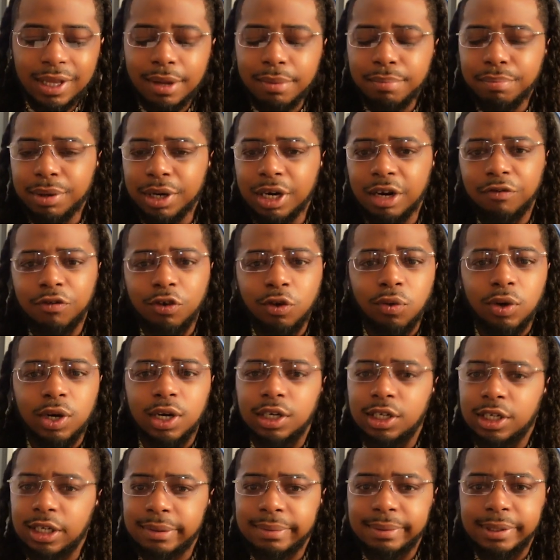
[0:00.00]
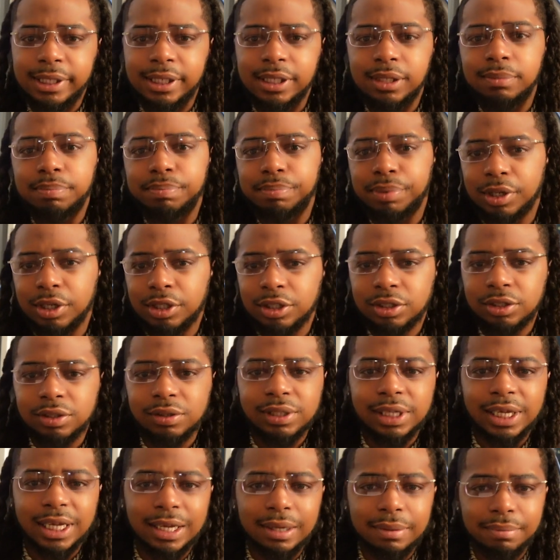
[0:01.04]
But if you want to double dip
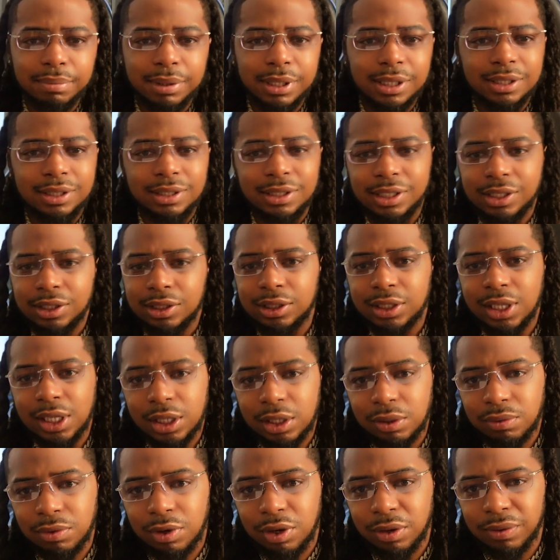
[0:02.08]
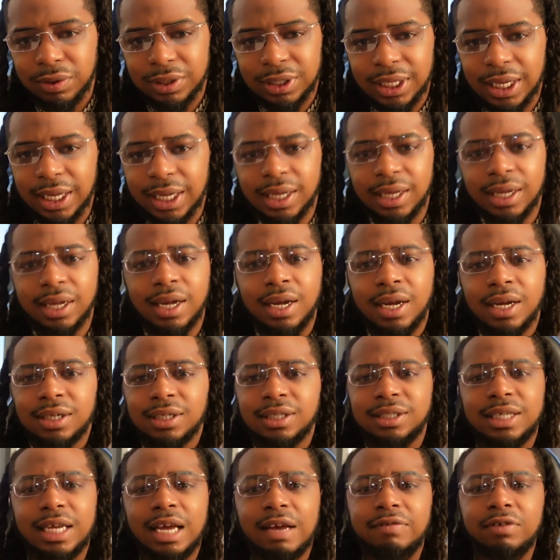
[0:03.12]
personal and business, there's nothing wrong with that.
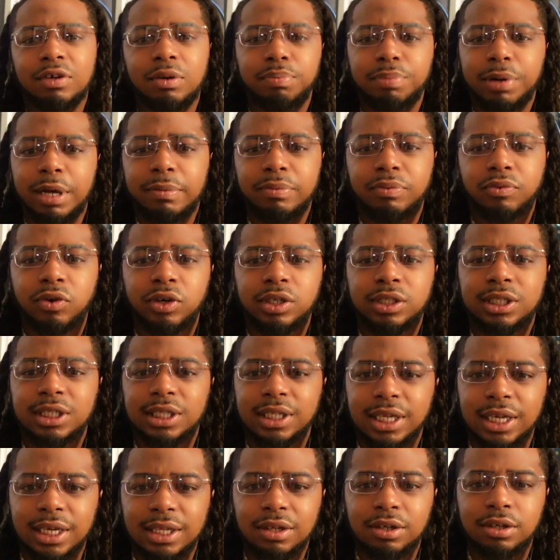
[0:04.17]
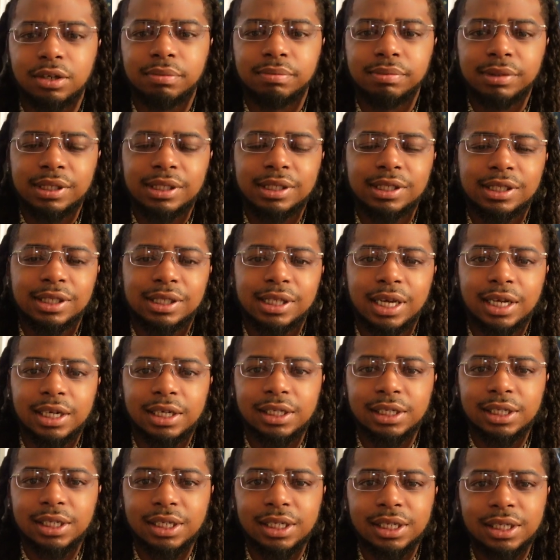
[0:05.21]
Just have your paperwork together on the business side
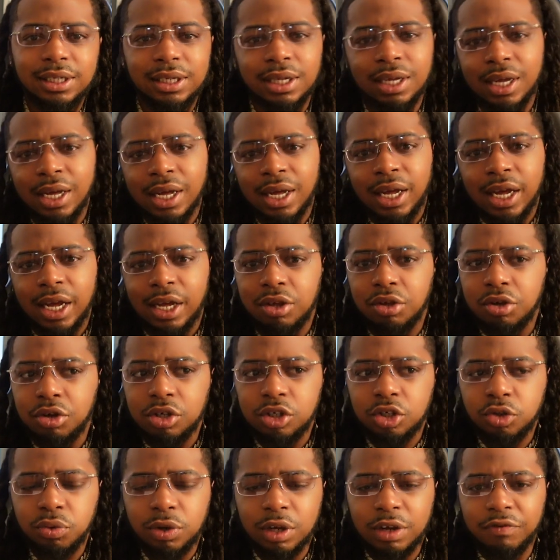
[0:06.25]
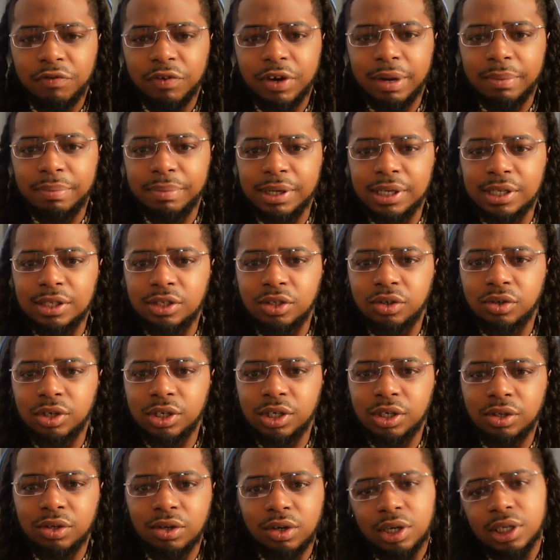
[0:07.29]
again, and you can swing for that business
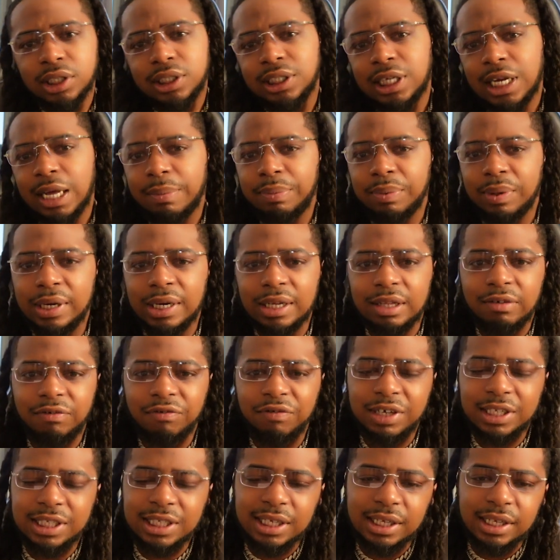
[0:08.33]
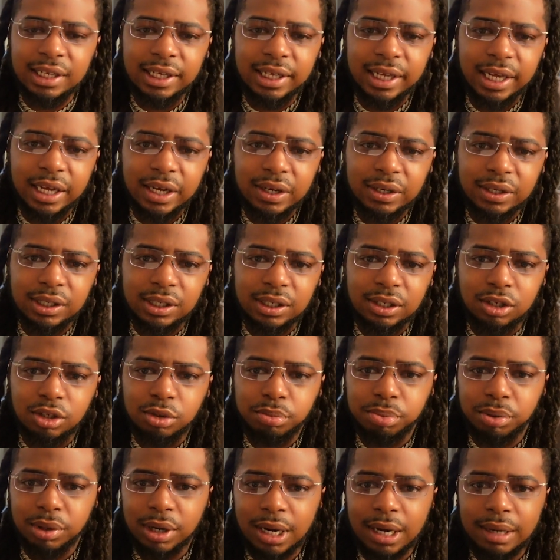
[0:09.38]
credit card, slap you another 15K on there, no
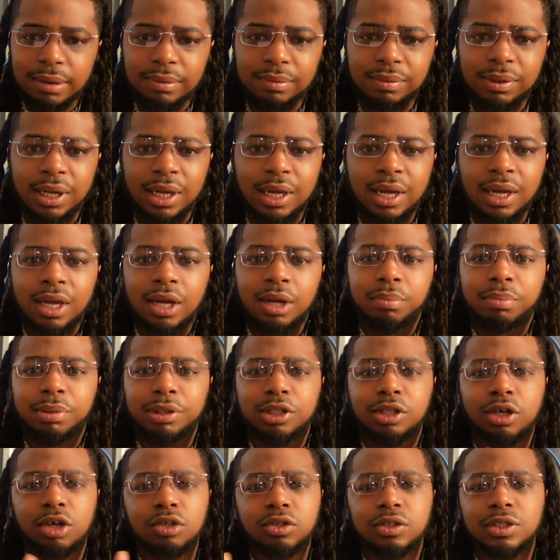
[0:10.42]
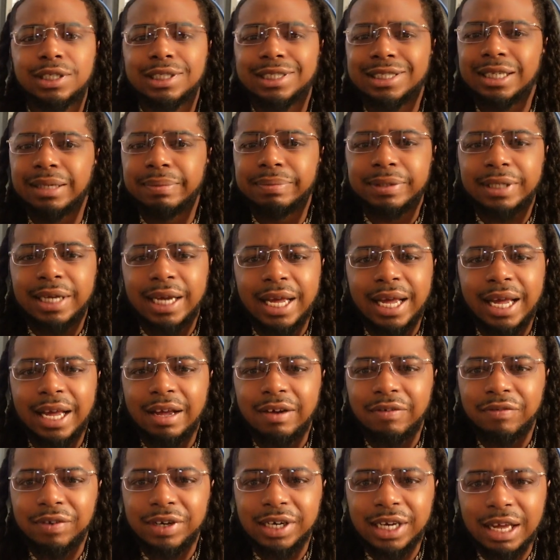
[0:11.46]
problem. But those are the tips I
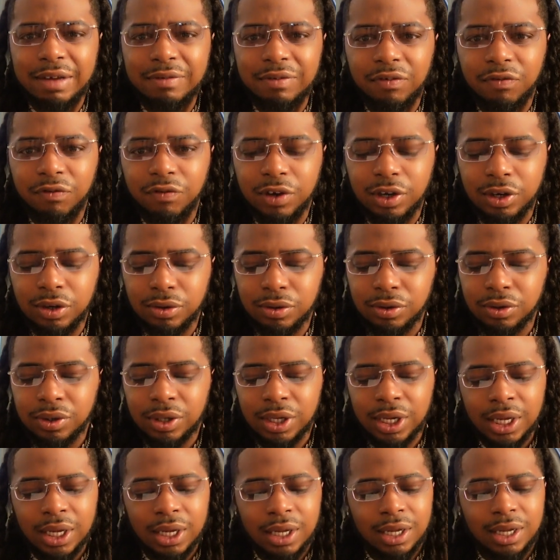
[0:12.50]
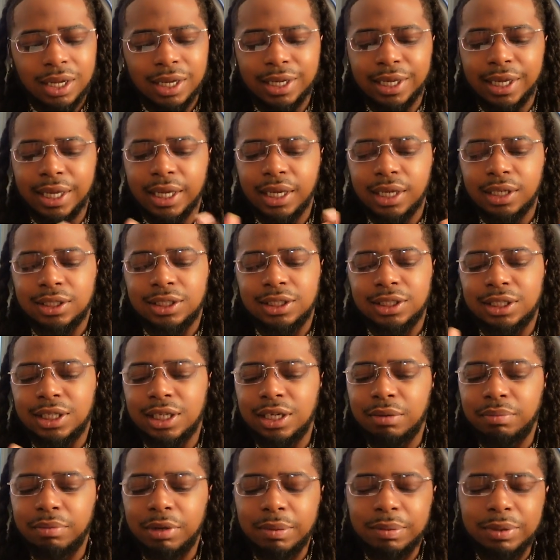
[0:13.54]
have for Navy Federal. Again, just get
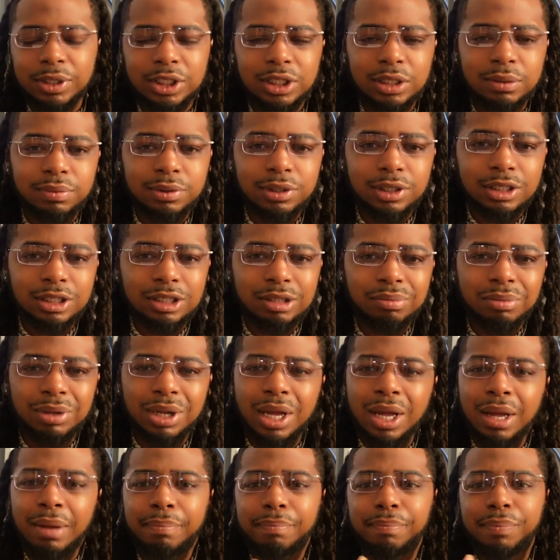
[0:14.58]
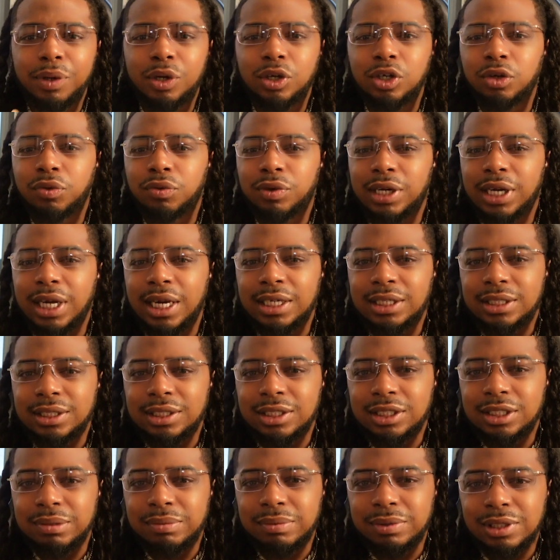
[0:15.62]
a membership with them, build a
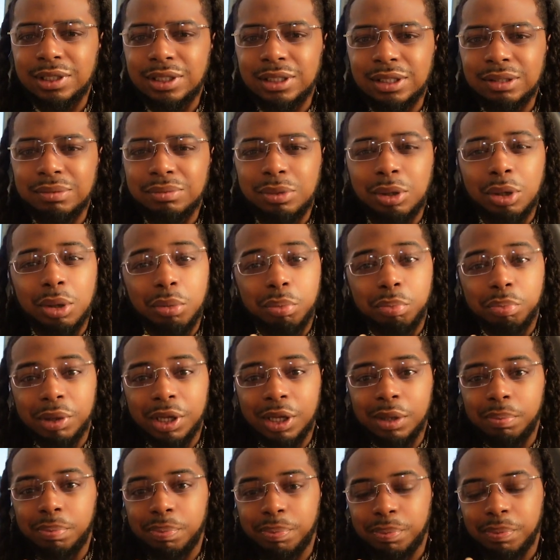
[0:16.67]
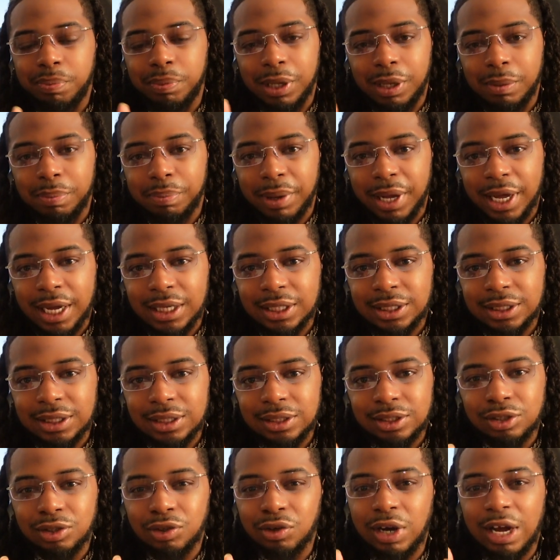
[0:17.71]
relationship with them. Be
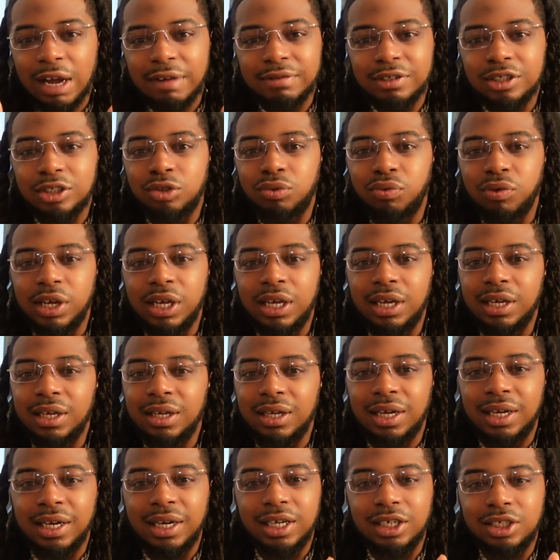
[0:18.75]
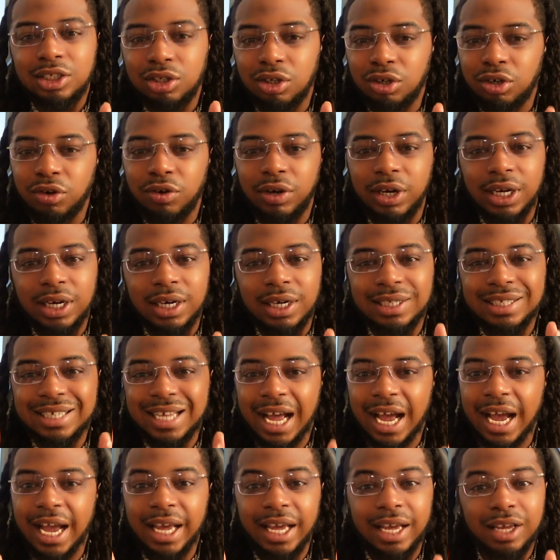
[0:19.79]
patient. You don't have to swing unless your credit is
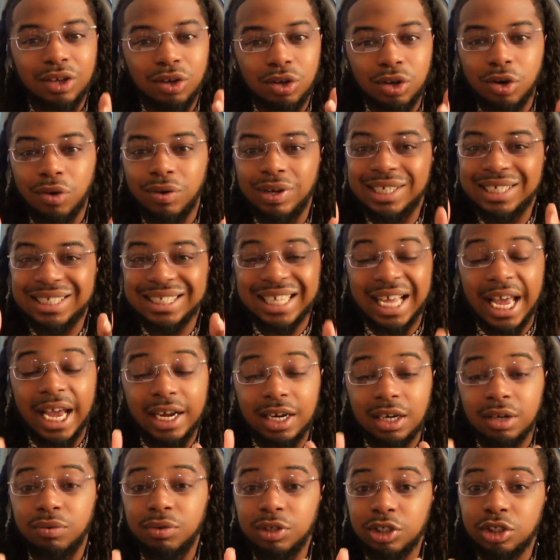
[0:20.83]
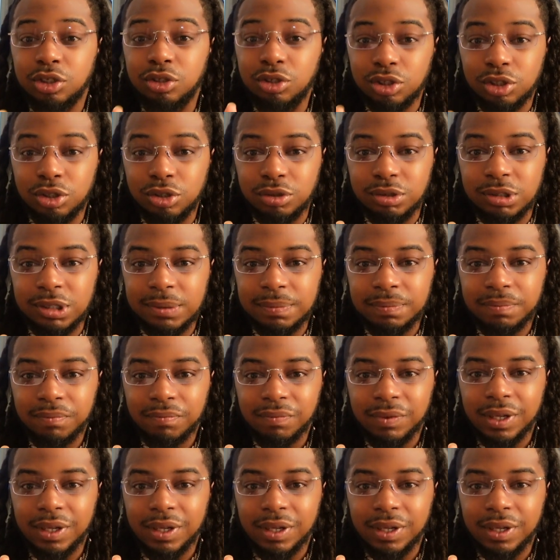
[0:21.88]
hot and you know exactly what you're doing.